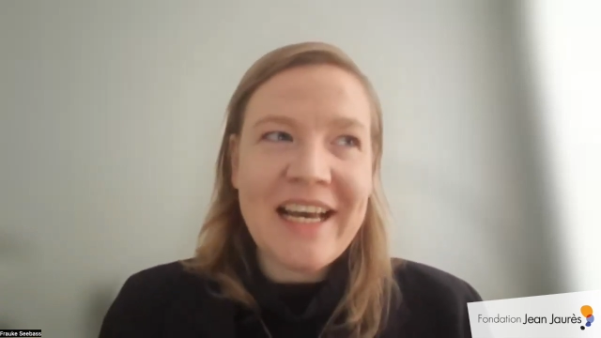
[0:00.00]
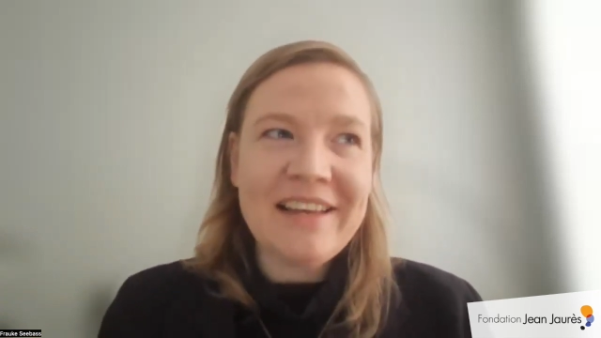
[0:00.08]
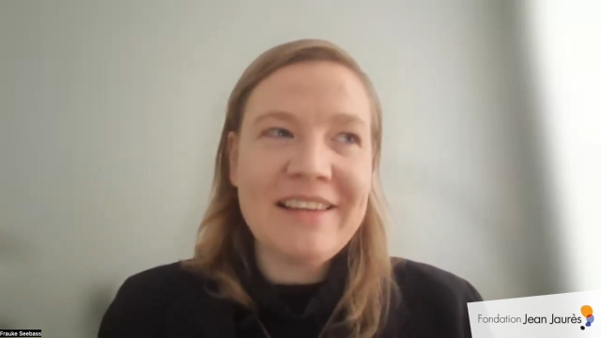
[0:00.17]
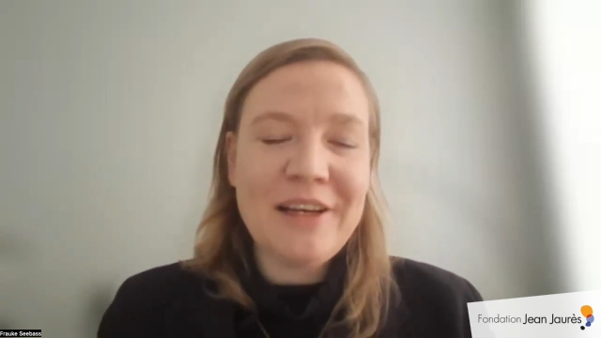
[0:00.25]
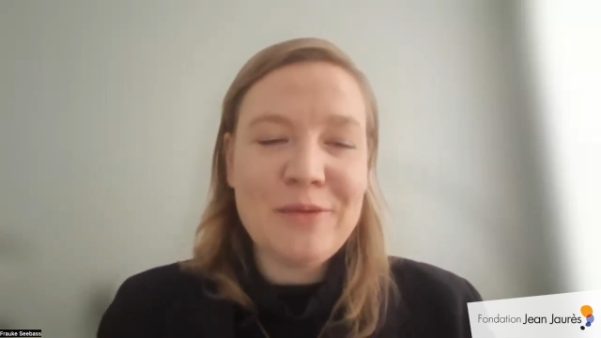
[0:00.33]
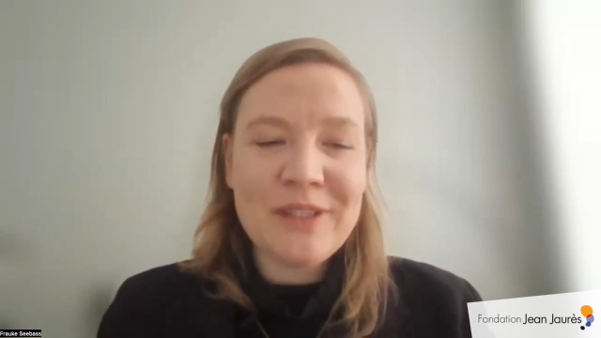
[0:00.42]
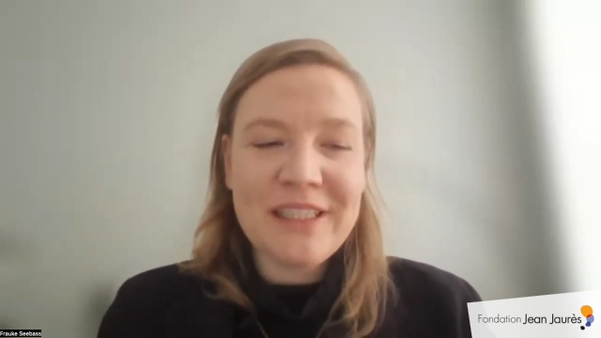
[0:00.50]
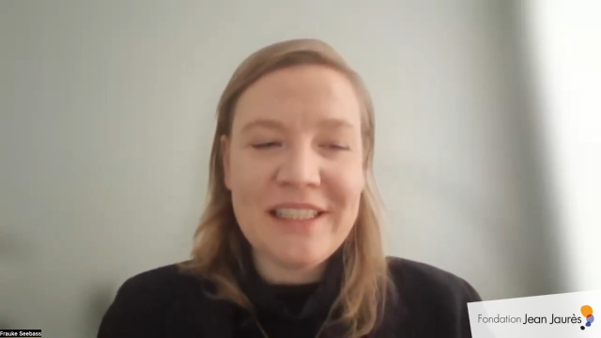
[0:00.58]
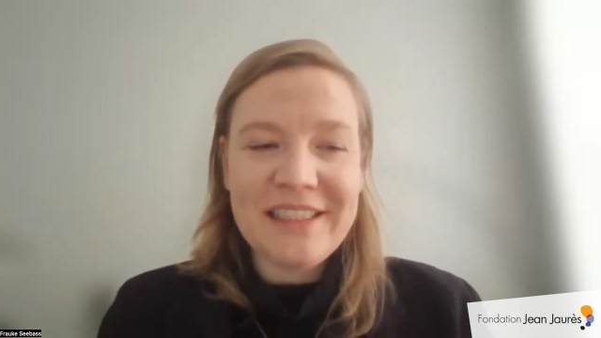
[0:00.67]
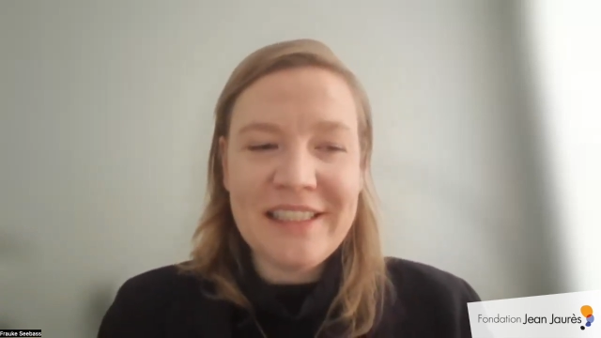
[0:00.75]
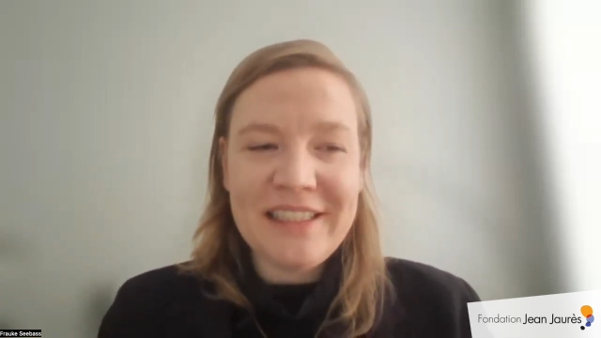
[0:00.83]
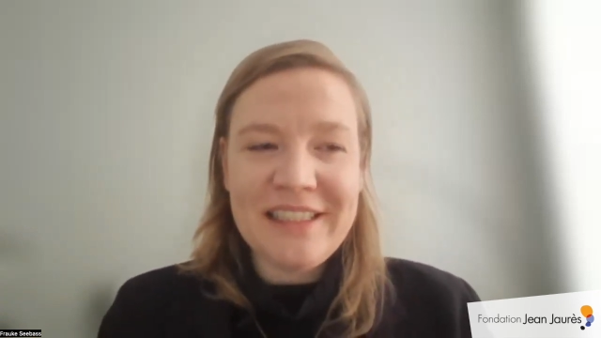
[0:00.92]
I think what
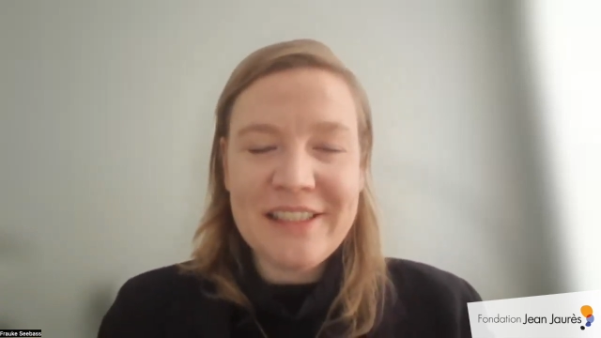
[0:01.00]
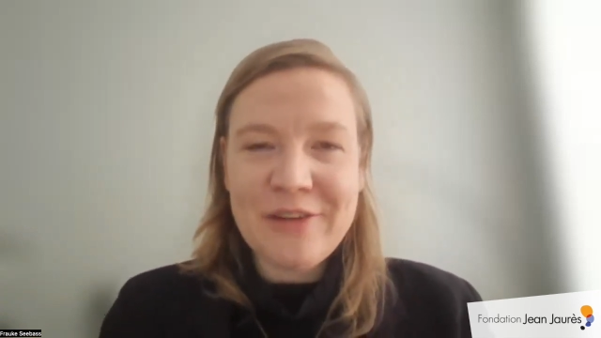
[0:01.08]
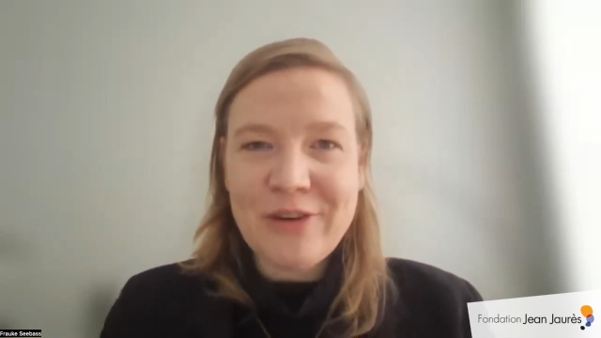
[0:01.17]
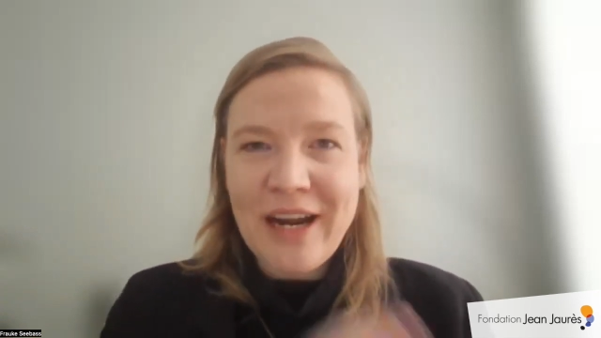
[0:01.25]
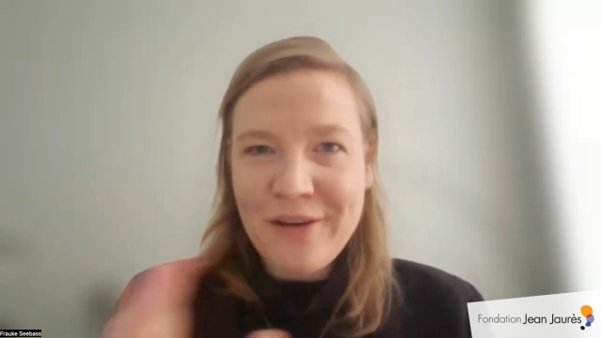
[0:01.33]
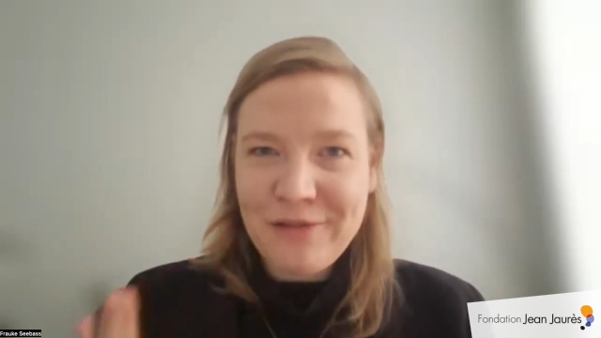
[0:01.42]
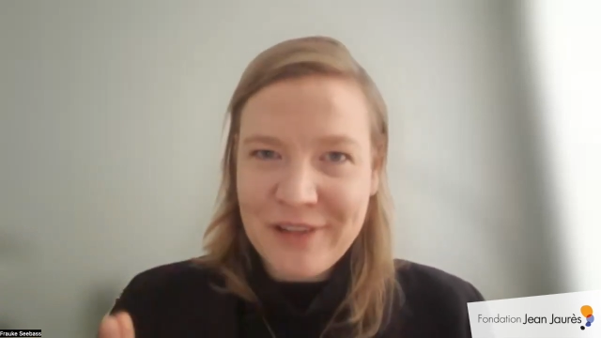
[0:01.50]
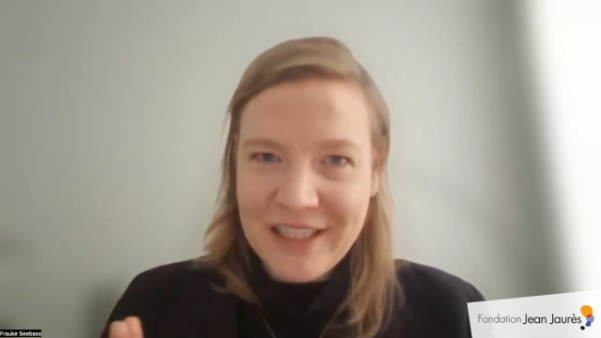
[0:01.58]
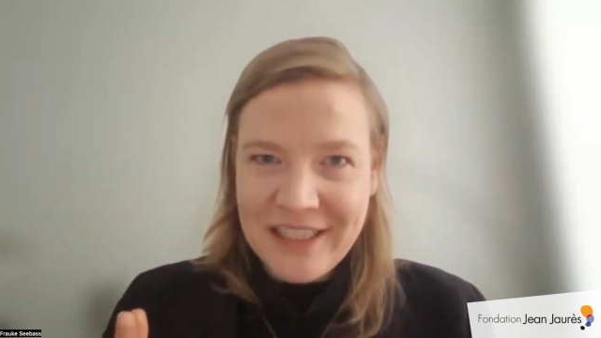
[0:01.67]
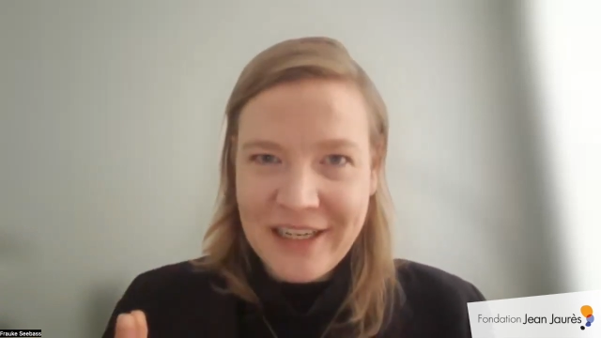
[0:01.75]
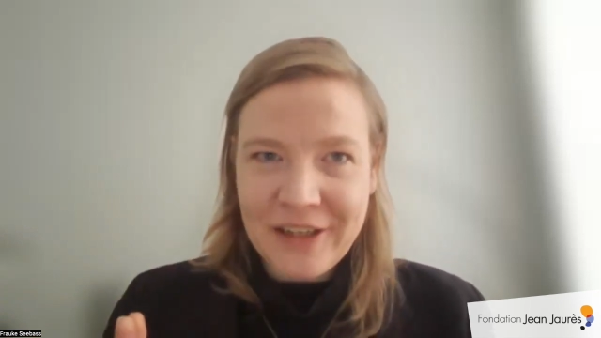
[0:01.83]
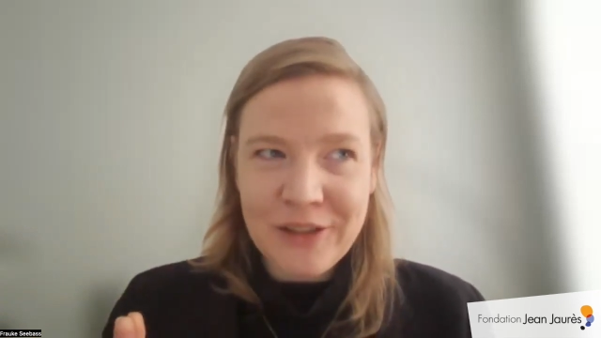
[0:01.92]
this graph that
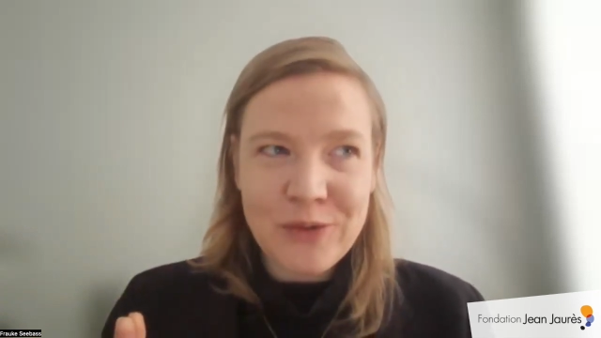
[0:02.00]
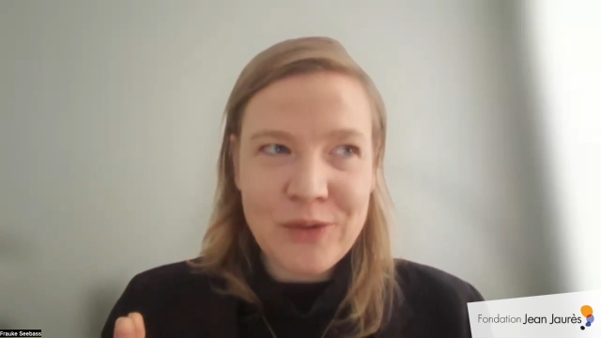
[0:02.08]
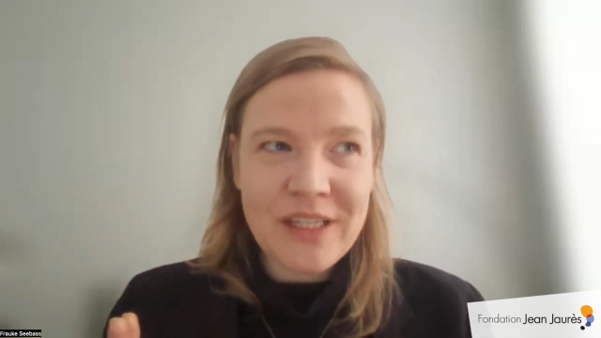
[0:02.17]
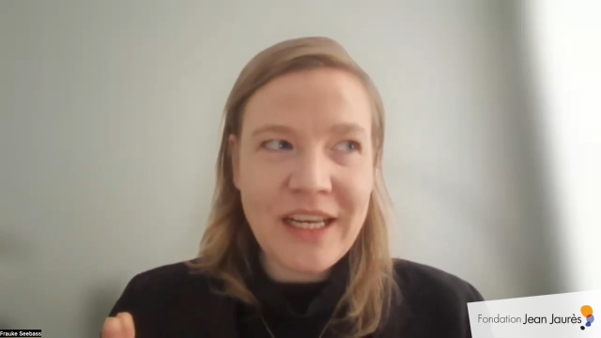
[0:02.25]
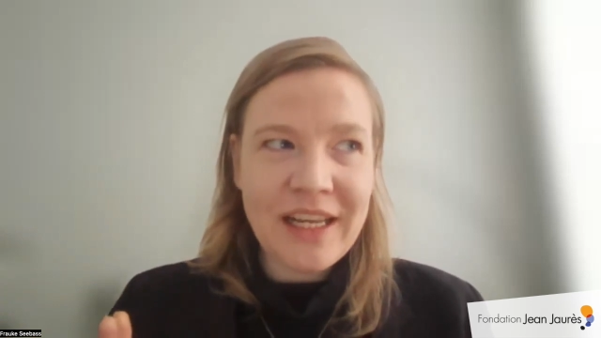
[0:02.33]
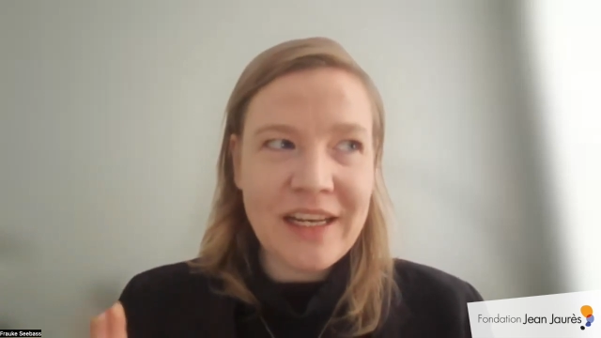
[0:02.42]
they are using,